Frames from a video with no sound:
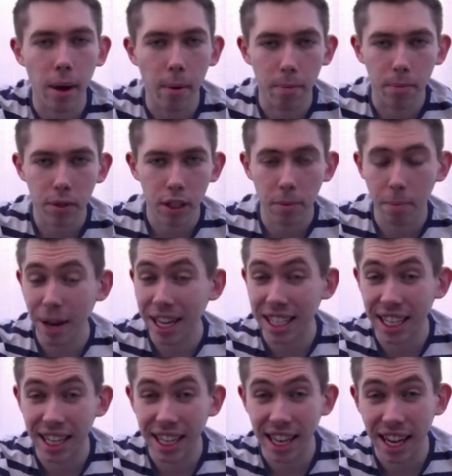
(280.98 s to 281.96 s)
So
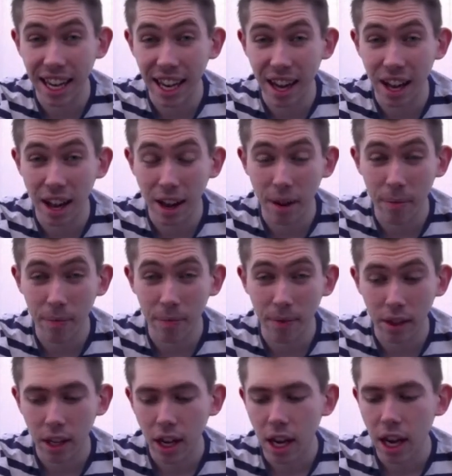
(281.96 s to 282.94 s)
basically,
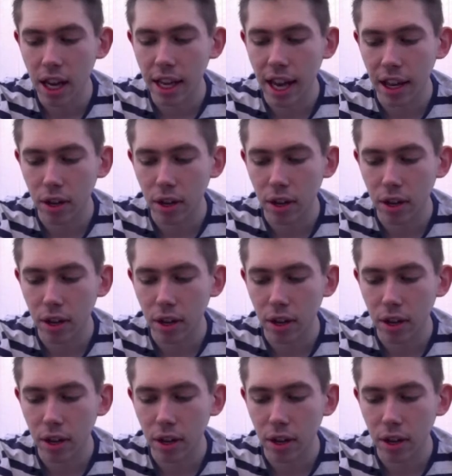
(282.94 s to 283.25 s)
yeah,